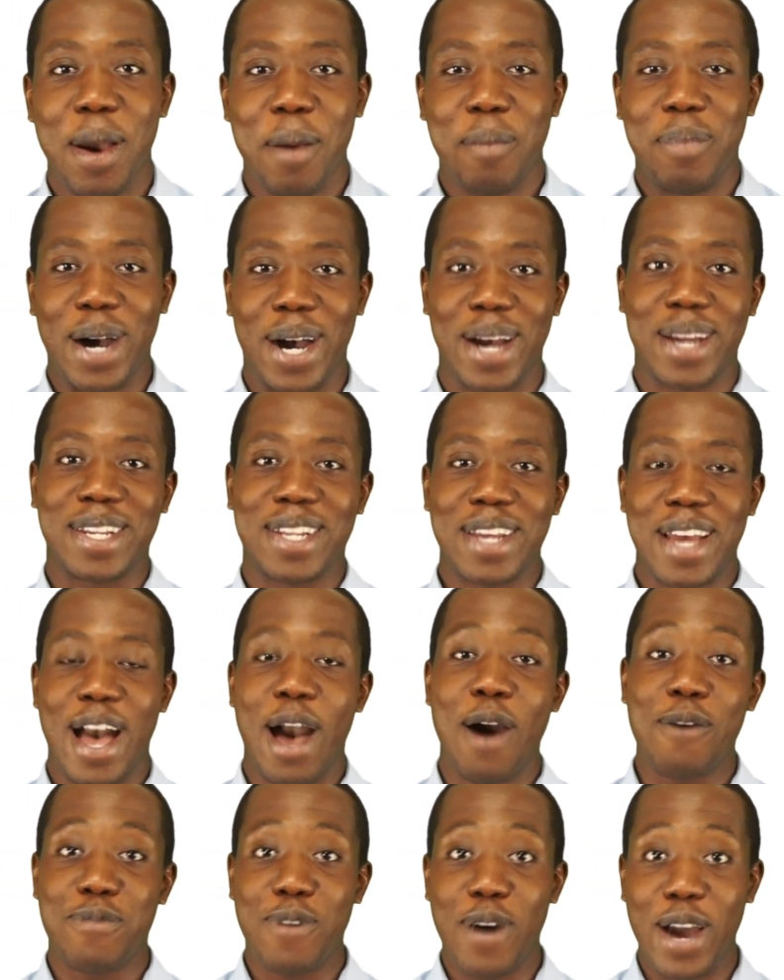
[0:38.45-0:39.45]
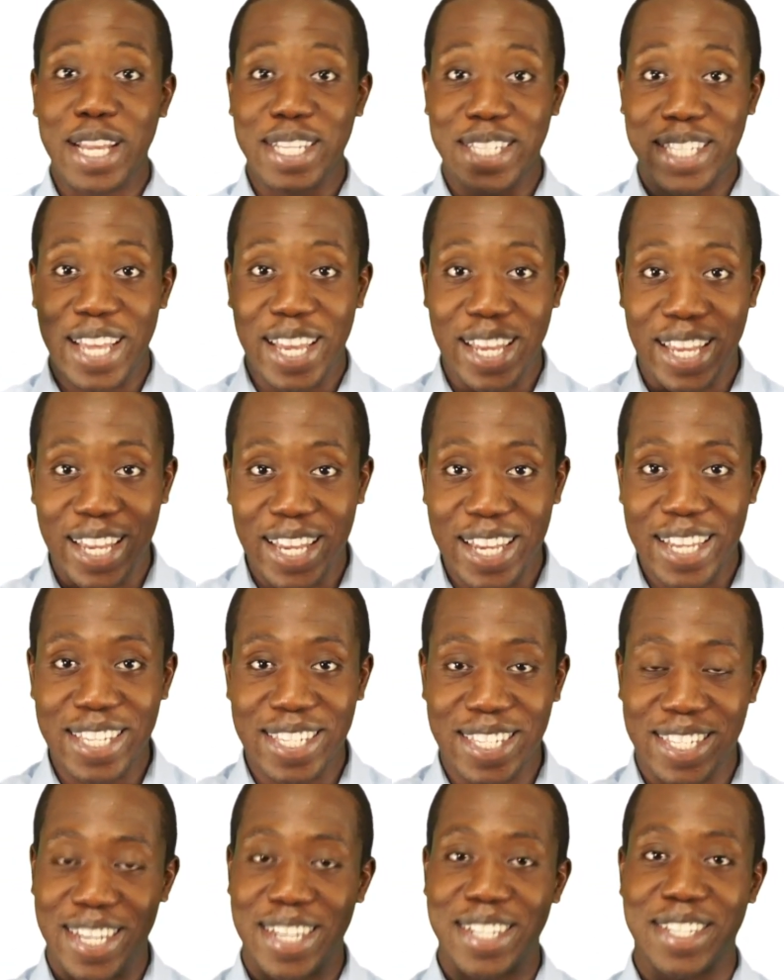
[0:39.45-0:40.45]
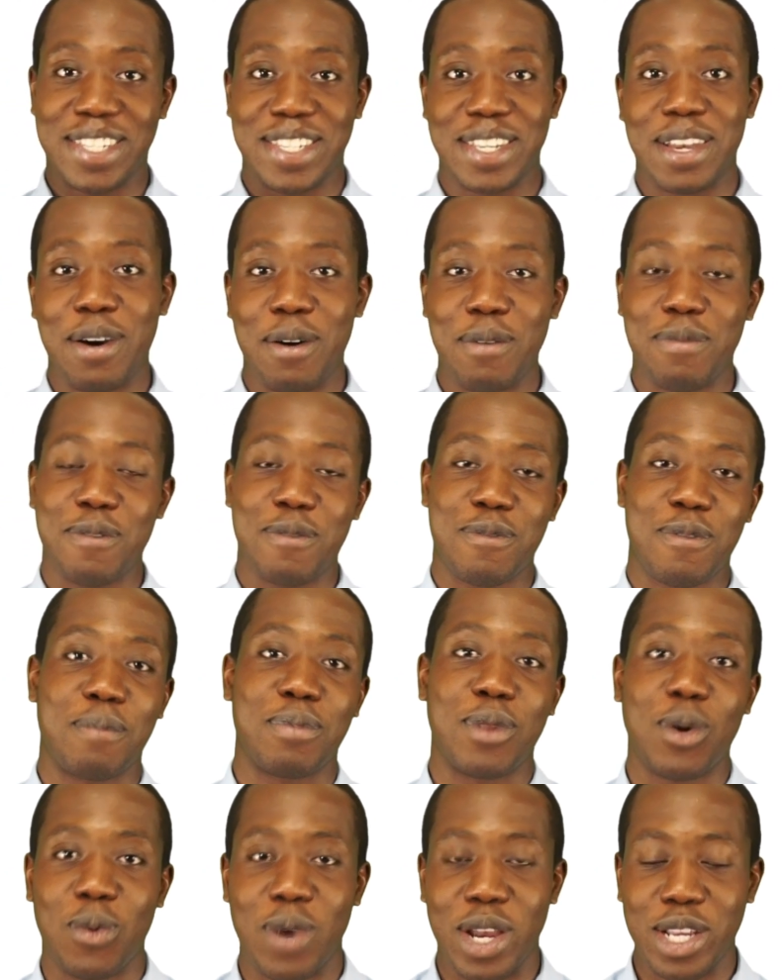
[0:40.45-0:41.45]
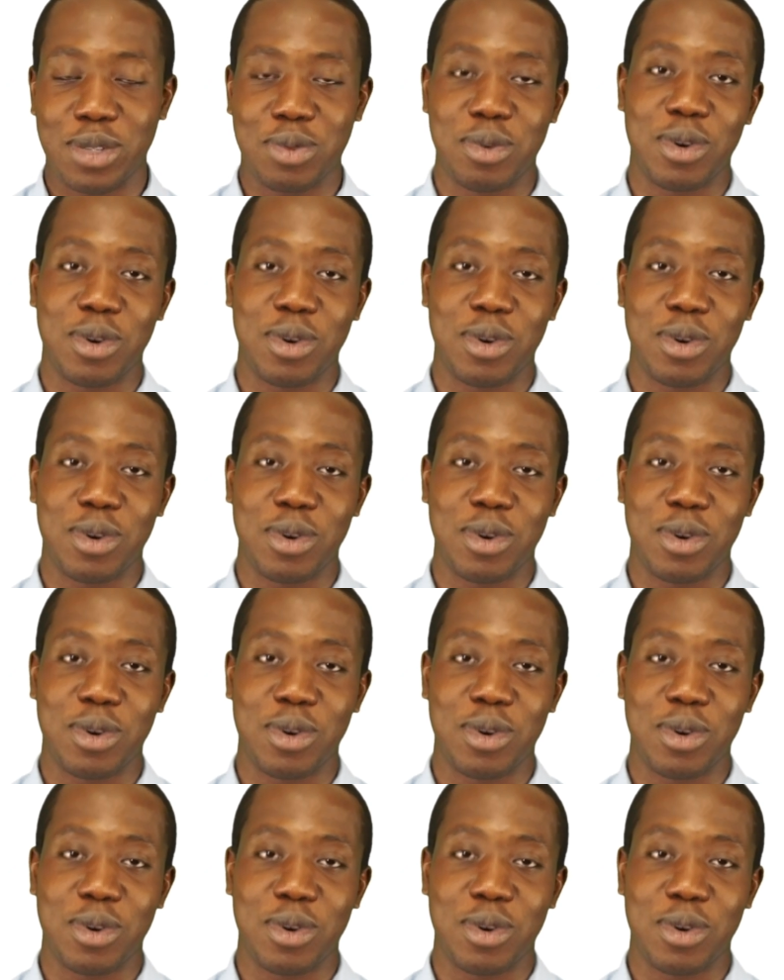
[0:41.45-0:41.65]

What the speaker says: But how far is the East itself from the West?